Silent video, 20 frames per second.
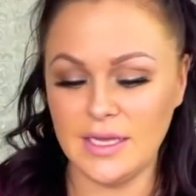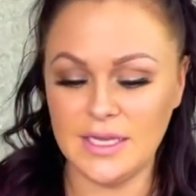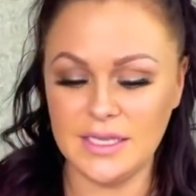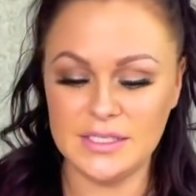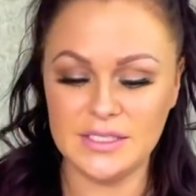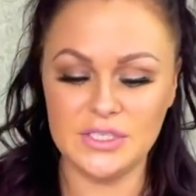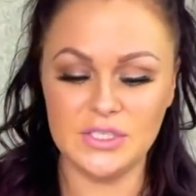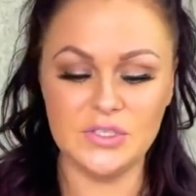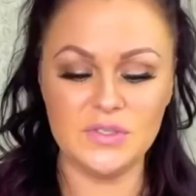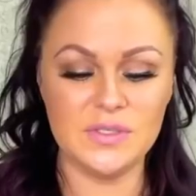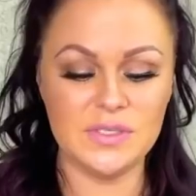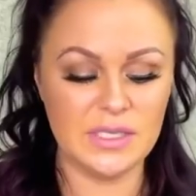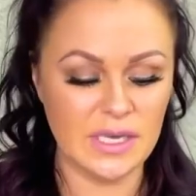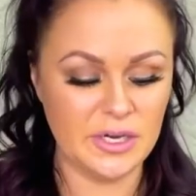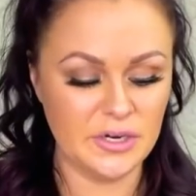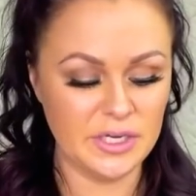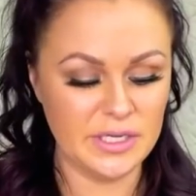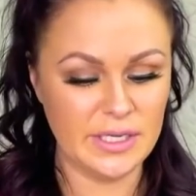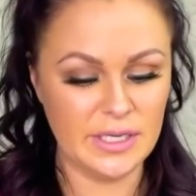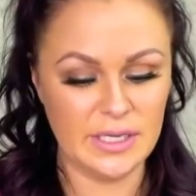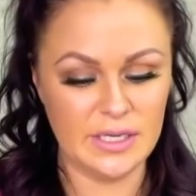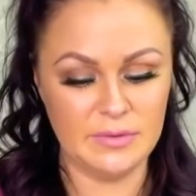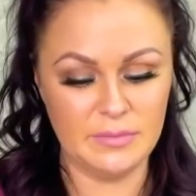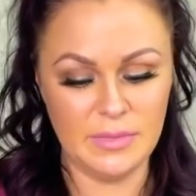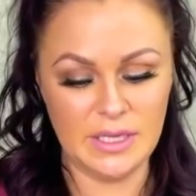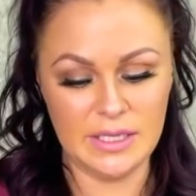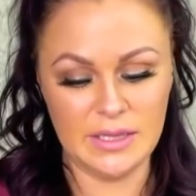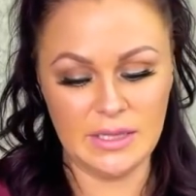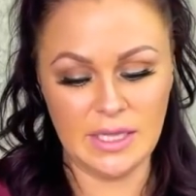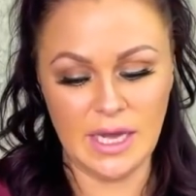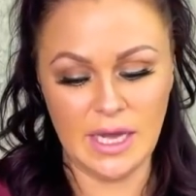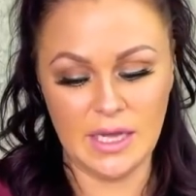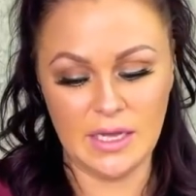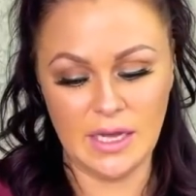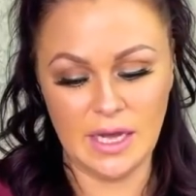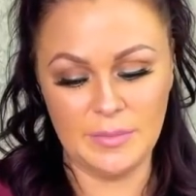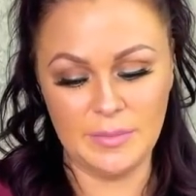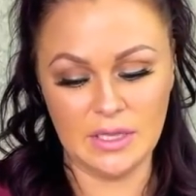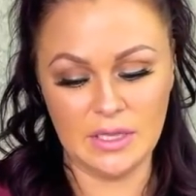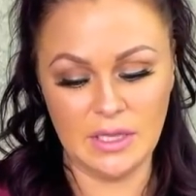it's too scary to admit that
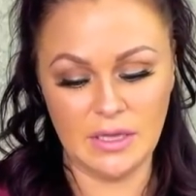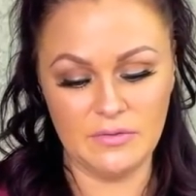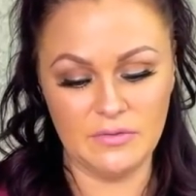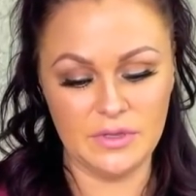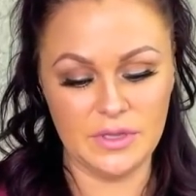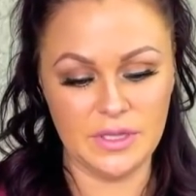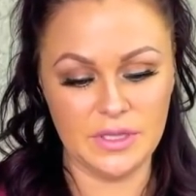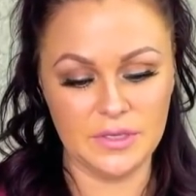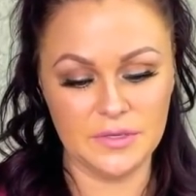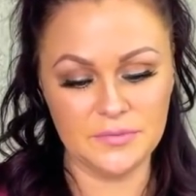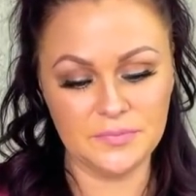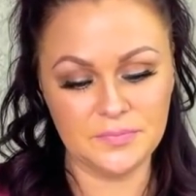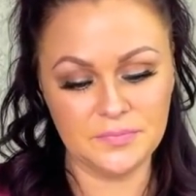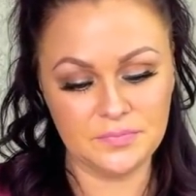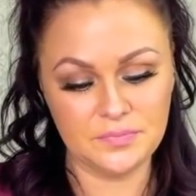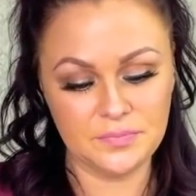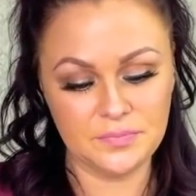I'm in love with you.